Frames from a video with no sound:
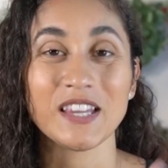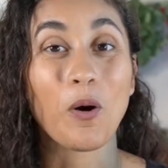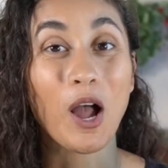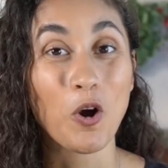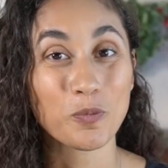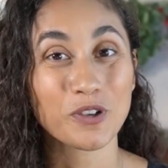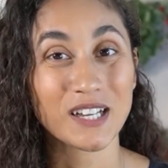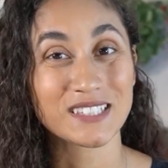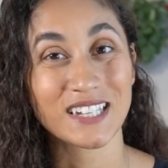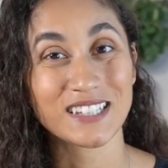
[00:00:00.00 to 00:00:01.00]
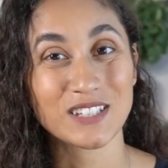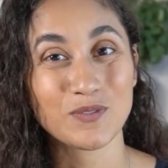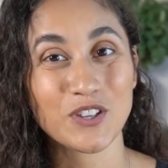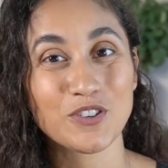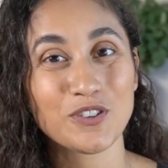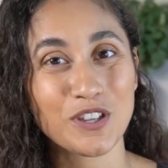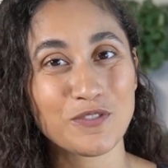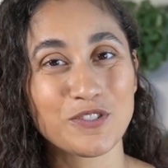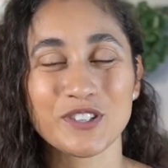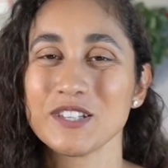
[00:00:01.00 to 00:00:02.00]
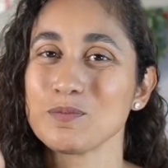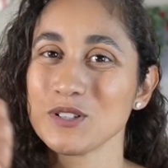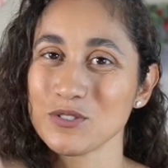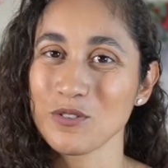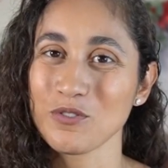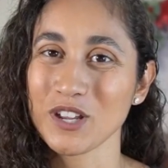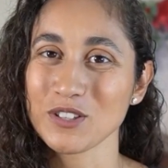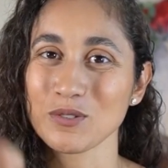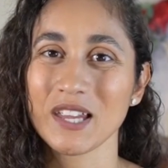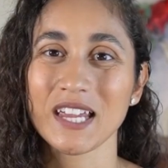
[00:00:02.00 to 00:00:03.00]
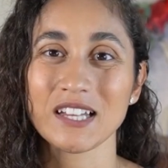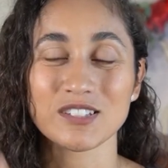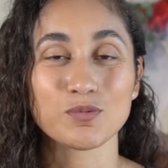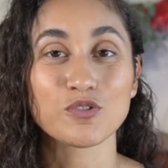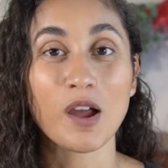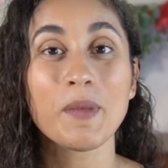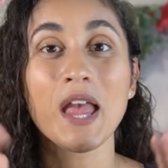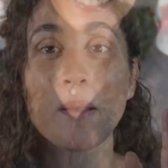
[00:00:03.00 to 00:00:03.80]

Now, I hope you guys liked this video. If you did, please don't forget to like and subscribe.